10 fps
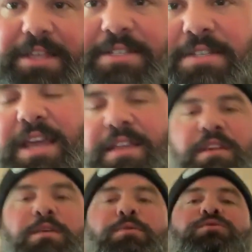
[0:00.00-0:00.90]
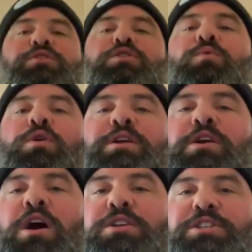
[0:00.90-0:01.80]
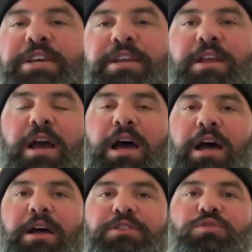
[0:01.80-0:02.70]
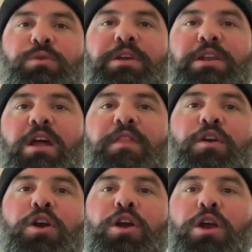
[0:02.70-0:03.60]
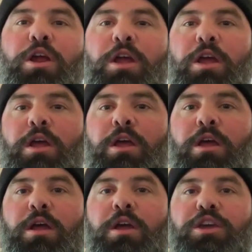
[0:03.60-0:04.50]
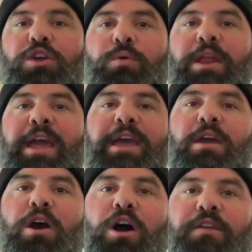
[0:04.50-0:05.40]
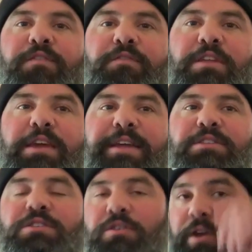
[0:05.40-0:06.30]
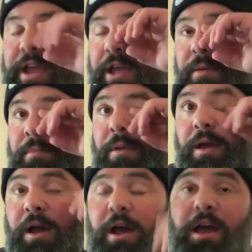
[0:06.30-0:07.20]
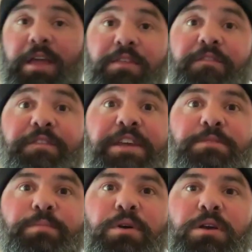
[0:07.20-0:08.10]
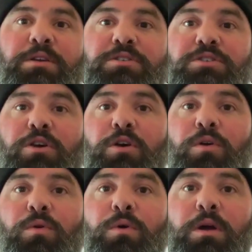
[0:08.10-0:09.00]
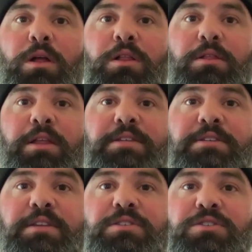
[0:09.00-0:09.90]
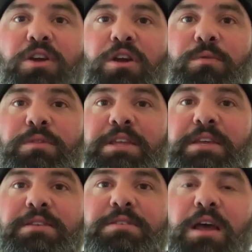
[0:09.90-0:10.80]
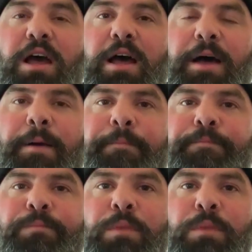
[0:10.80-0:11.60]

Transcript: This is Anthony with Trigger Warning Conjugate, doing another Q&A off of the Instagram and the Facebook. So let's get started with these. Roy